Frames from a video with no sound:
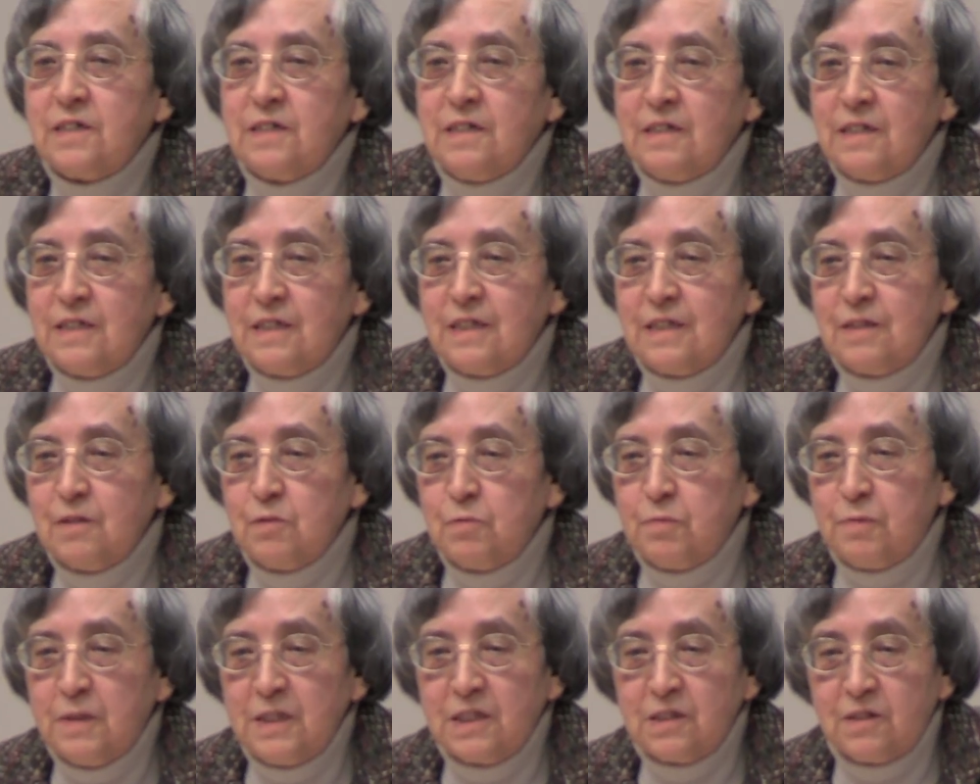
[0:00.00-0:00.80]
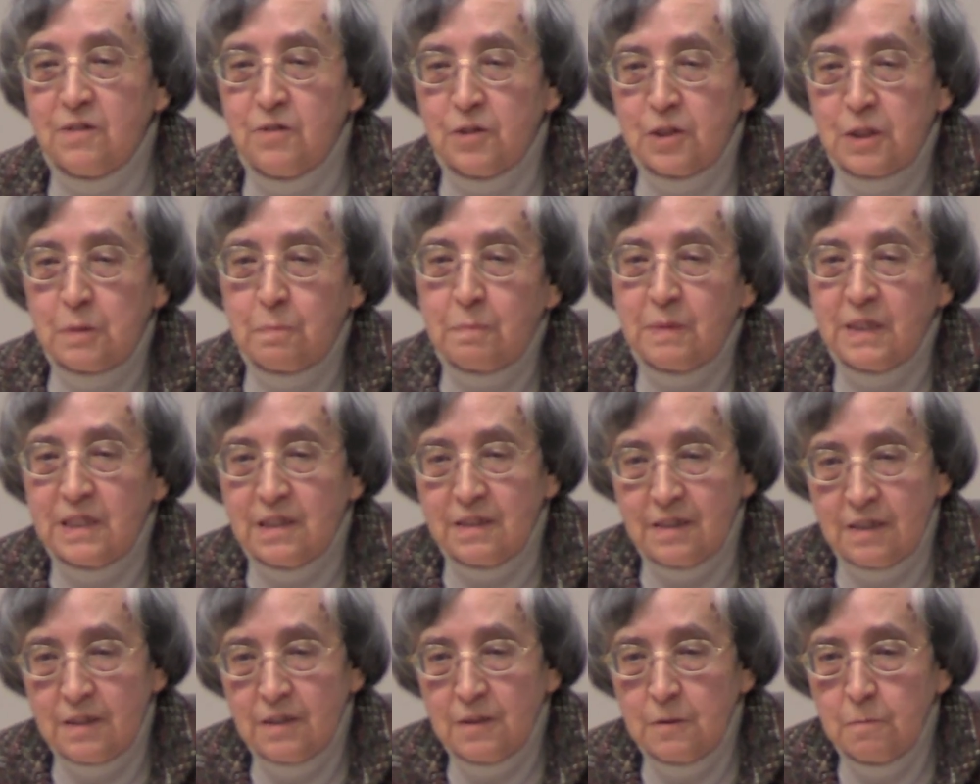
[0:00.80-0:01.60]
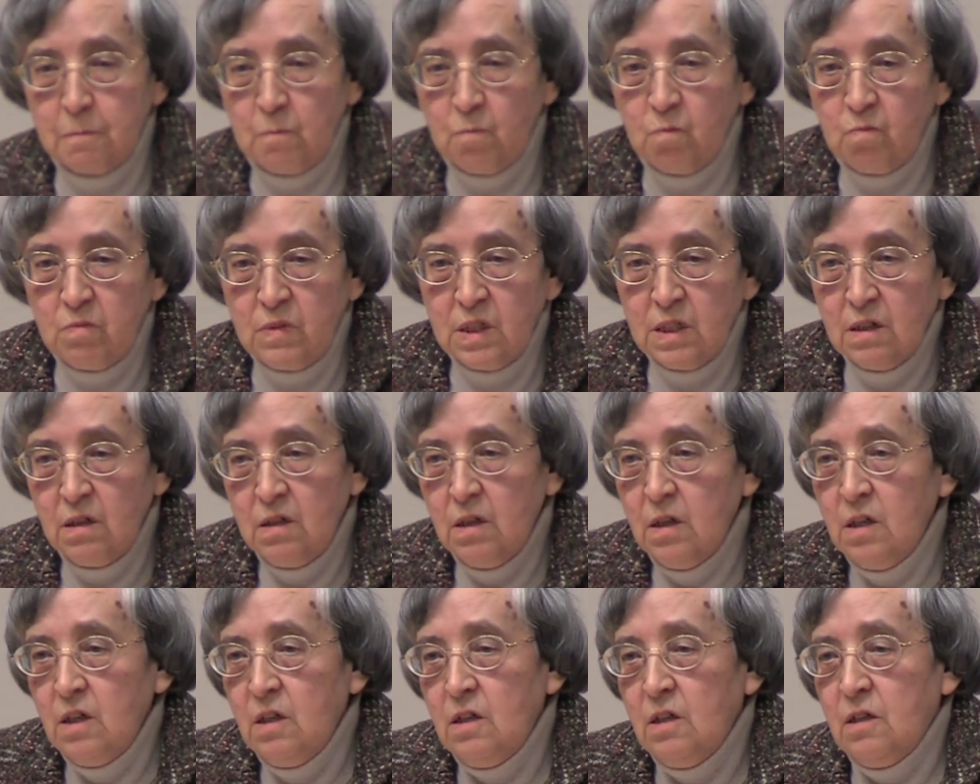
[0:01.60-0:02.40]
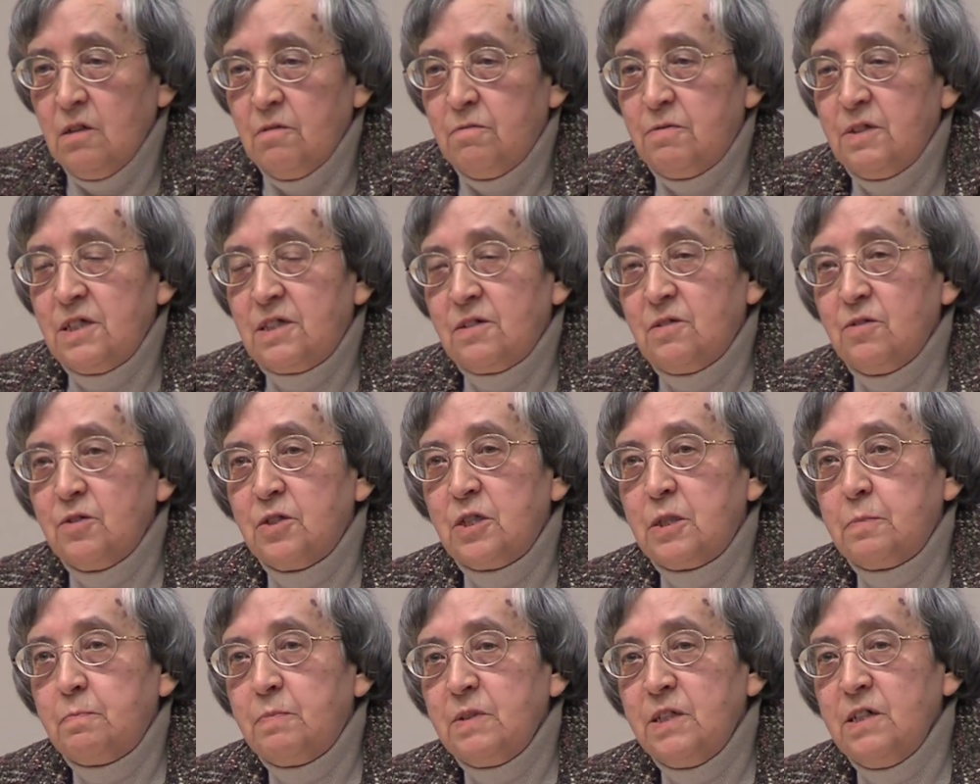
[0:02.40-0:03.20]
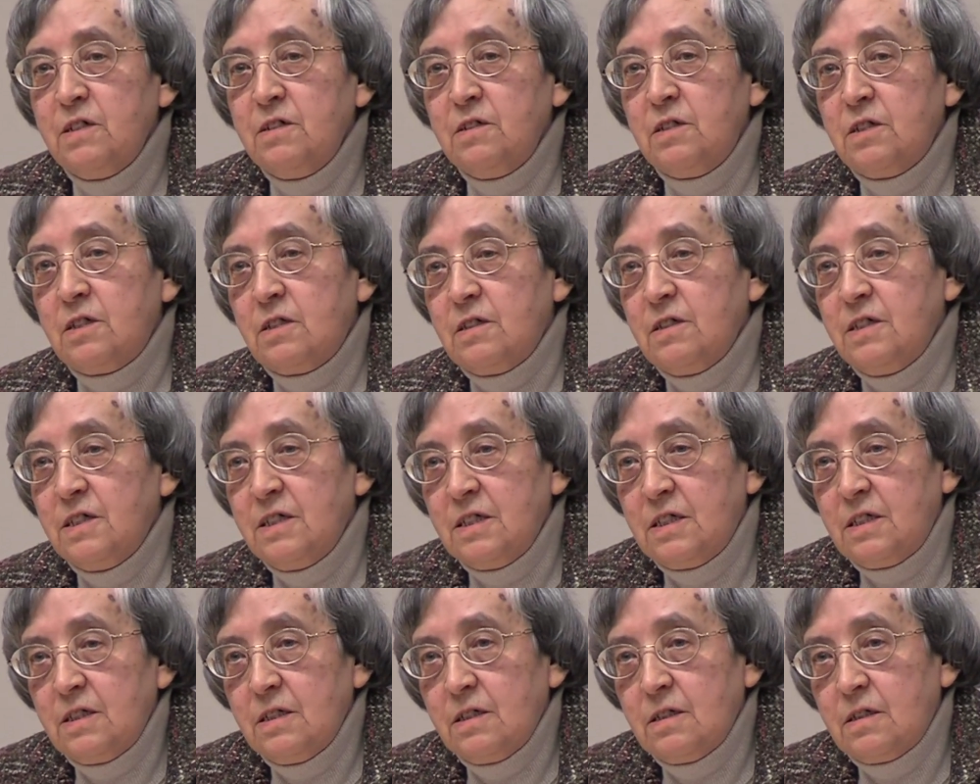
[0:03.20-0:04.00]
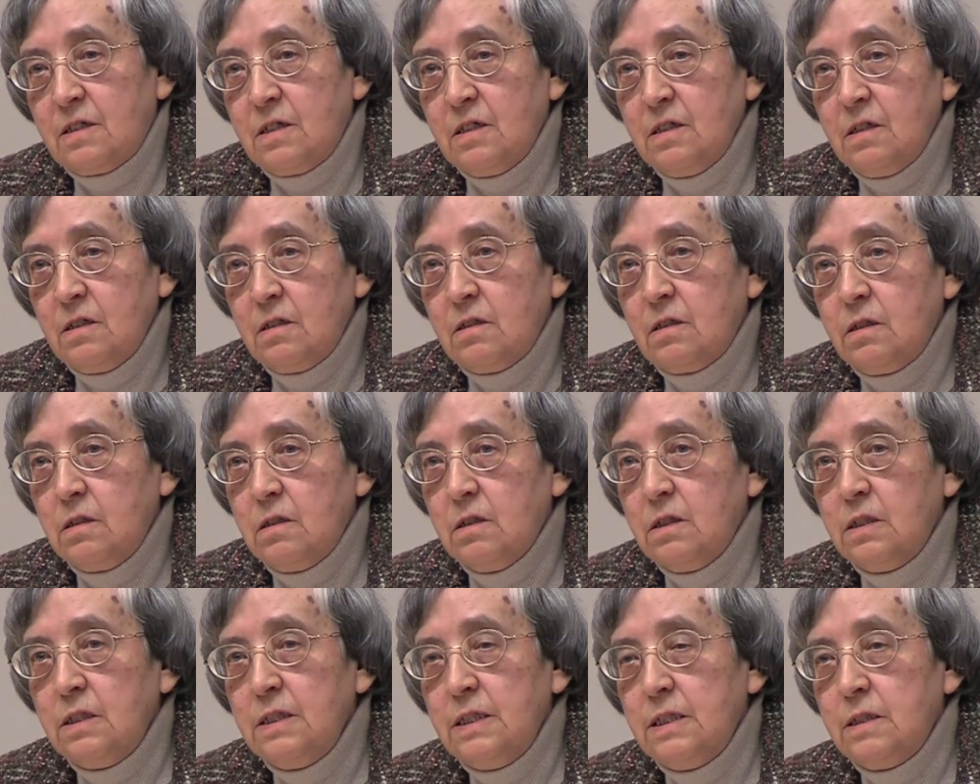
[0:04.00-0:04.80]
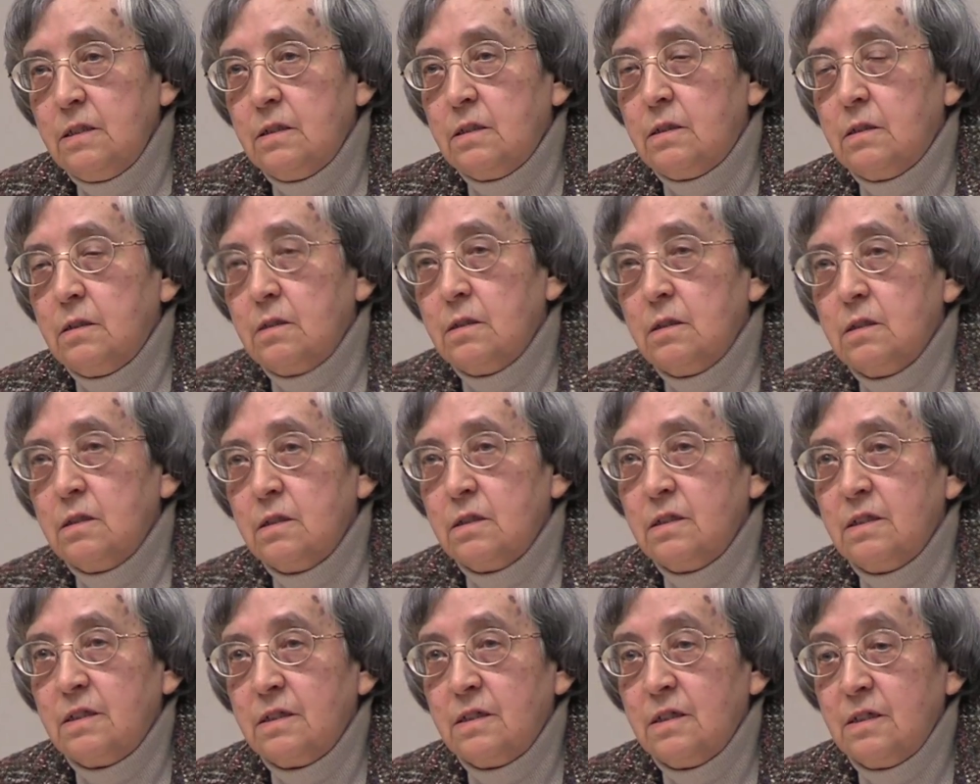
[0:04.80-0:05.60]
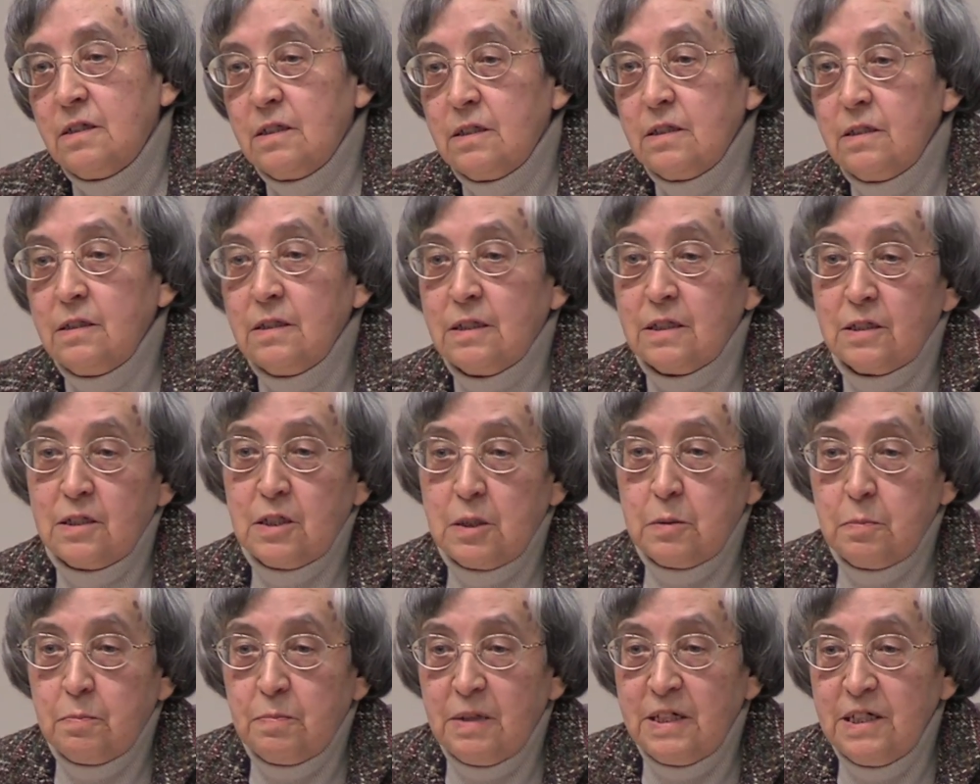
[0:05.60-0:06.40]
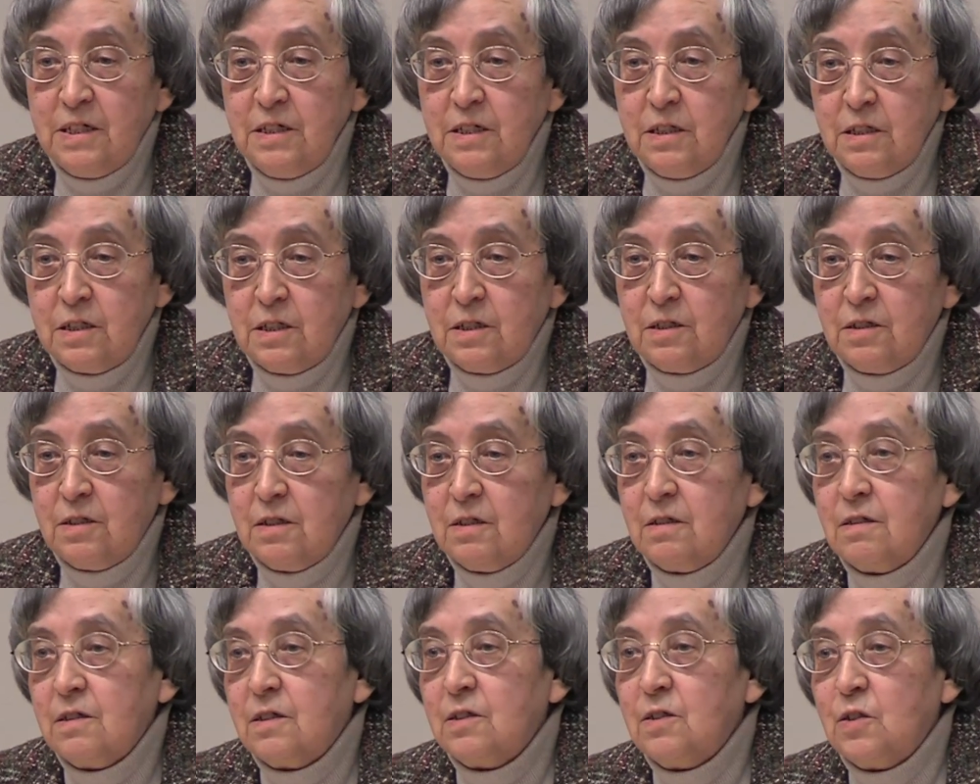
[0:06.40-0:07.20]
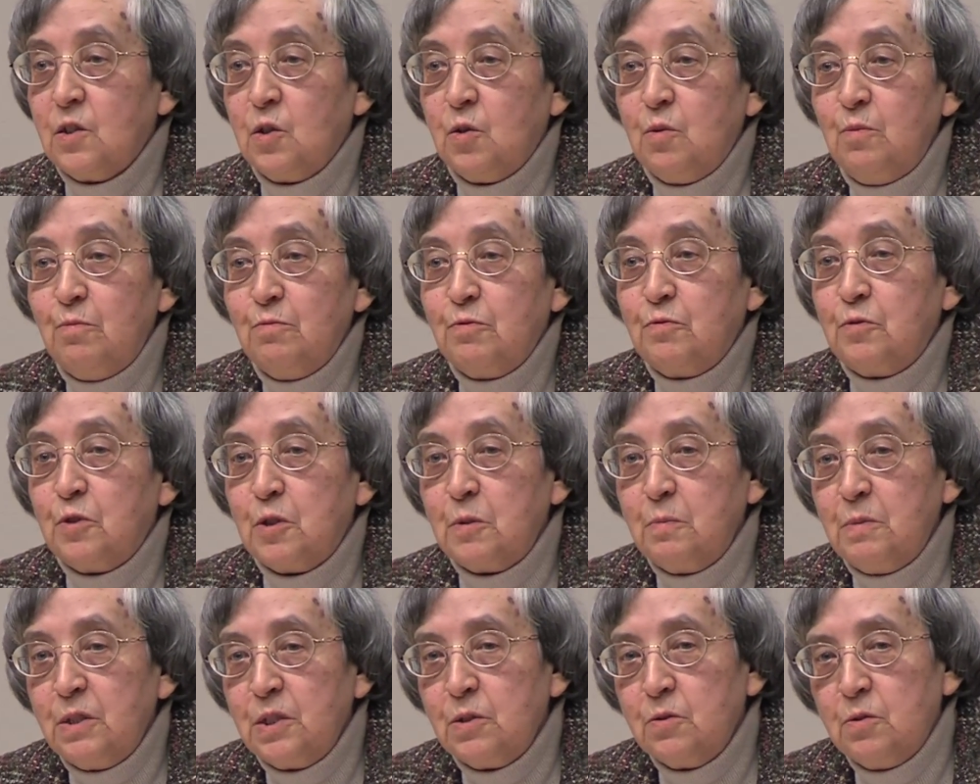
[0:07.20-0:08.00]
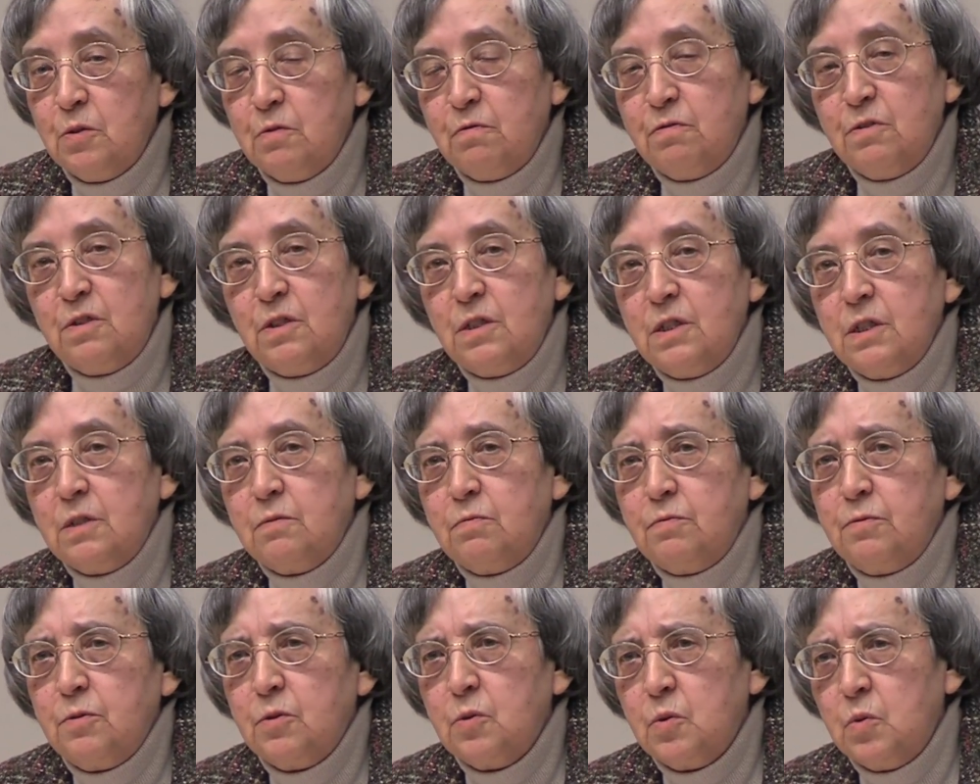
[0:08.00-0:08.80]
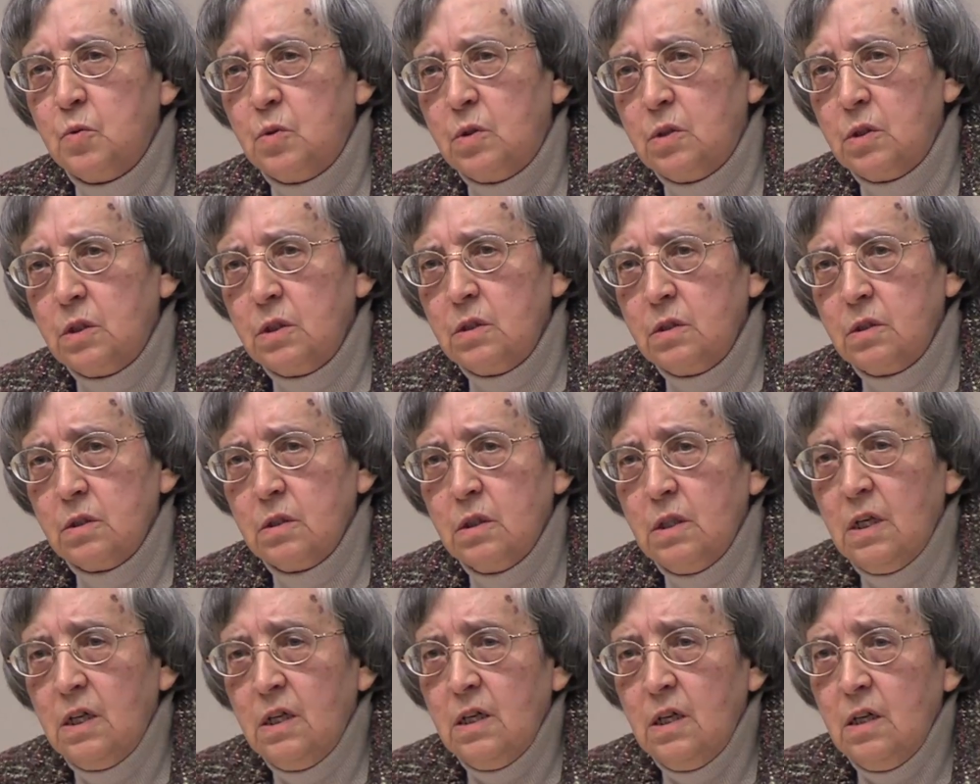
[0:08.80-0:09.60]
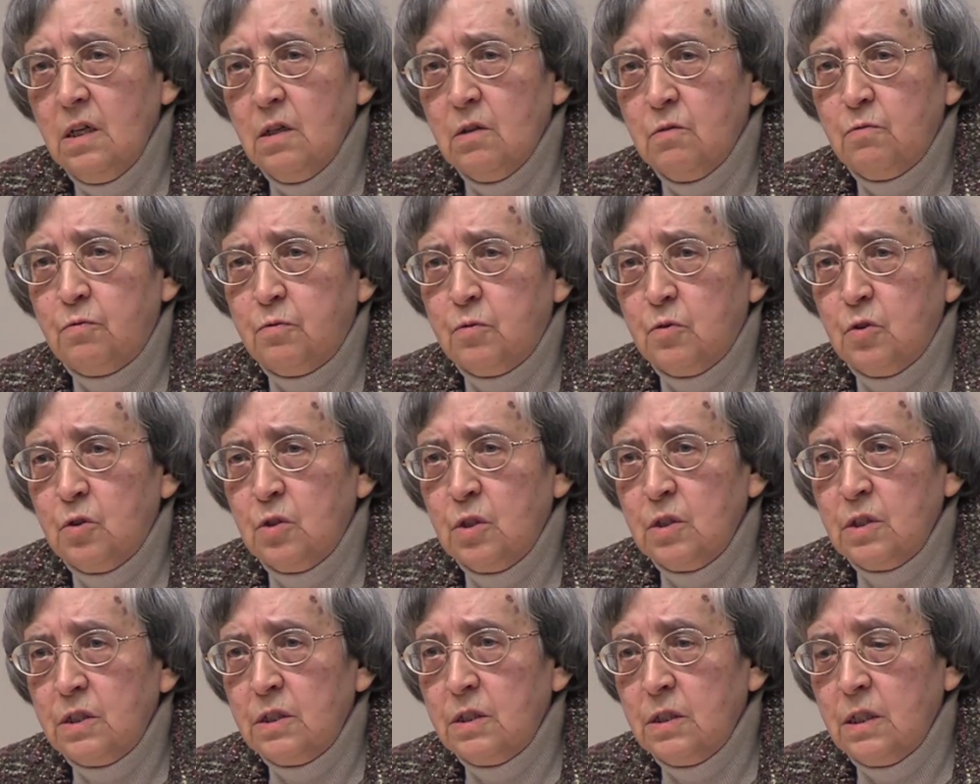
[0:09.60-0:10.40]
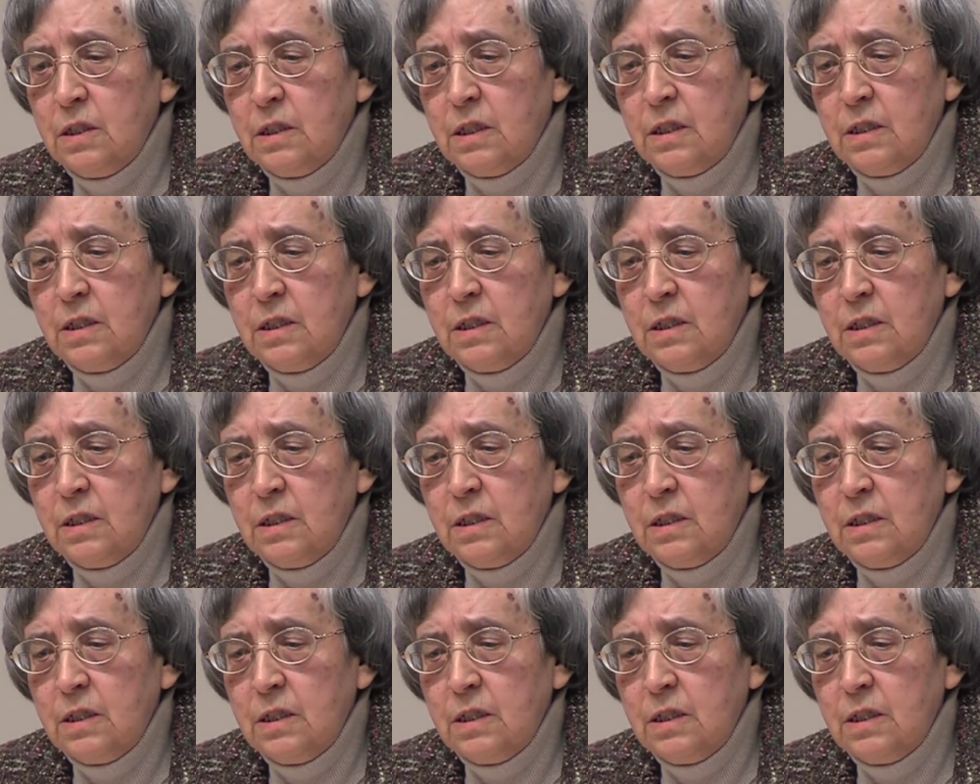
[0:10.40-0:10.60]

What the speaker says: as fiscal space. Fiscal space is exactly the space, the room for maneuver, if you want, for